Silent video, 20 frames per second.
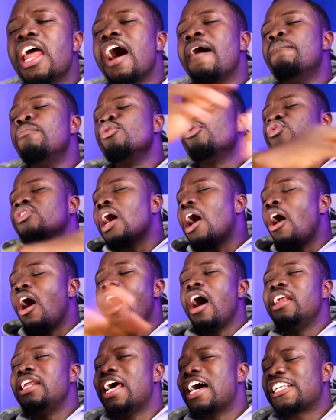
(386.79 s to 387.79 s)
Now, Busha,
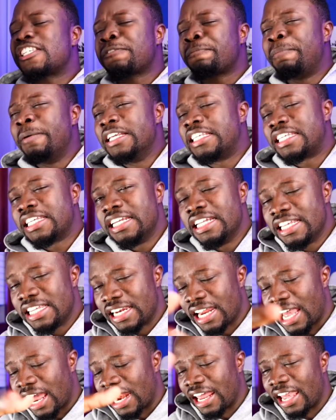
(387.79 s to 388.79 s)
all that speech, you know,
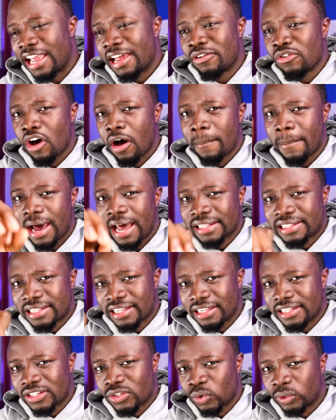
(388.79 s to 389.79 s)
na normal
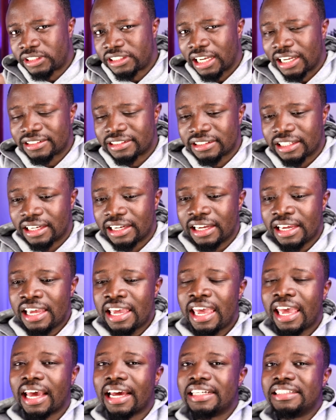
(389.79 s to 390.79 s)
things, what you say.
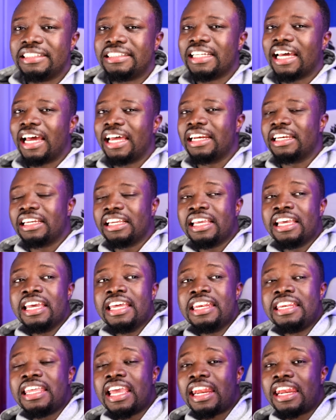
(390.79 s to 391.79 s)
And then,
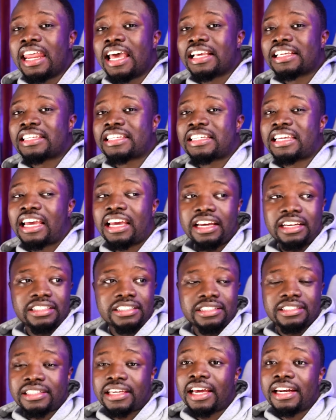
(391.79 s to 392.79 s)
you know,
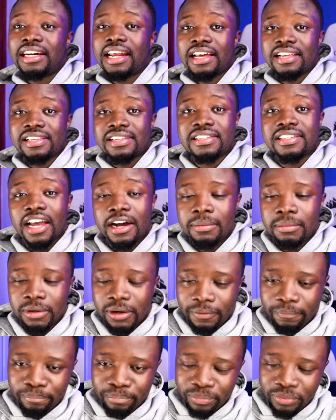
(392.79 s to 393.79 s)
Cheddar sent
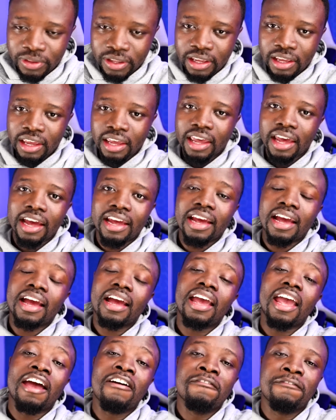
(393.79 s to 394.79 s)
no,
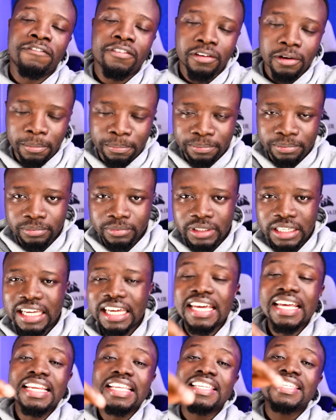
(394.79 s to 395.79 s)
a envelope.
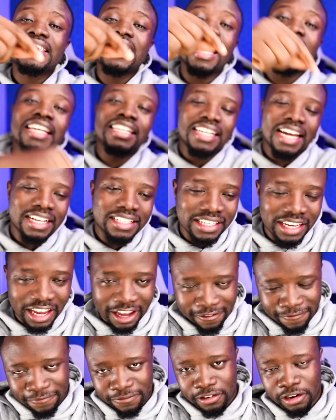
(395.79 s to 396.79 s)
Inside that
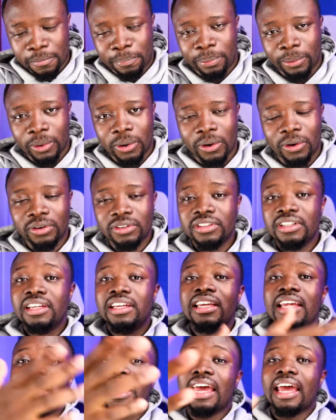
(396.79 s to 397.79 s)
envelope, you know,
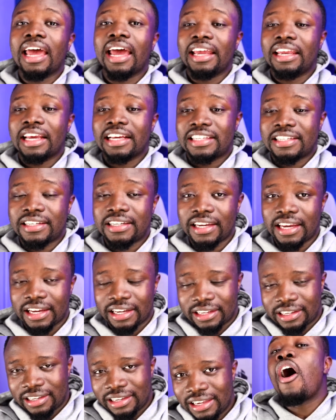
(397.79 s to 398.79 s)
a
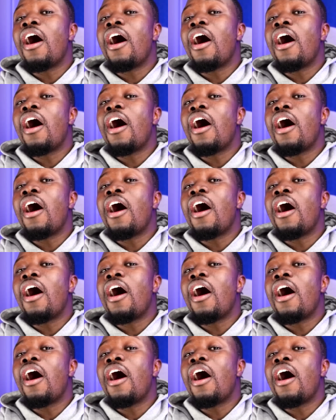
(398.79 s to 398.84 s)
check.